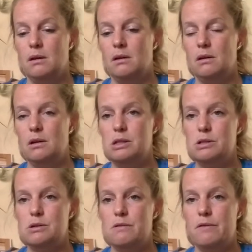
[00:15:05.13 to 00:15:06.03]

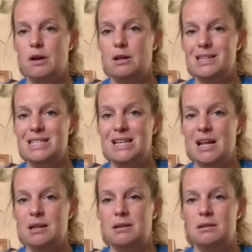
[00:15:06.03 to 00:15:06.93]
Until you've done
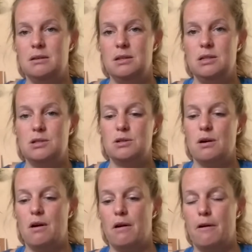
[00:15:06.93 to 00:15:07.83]
10 each
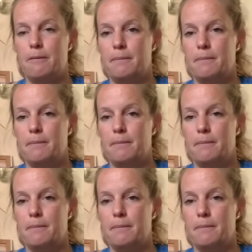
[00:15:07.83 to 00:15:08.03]
arm.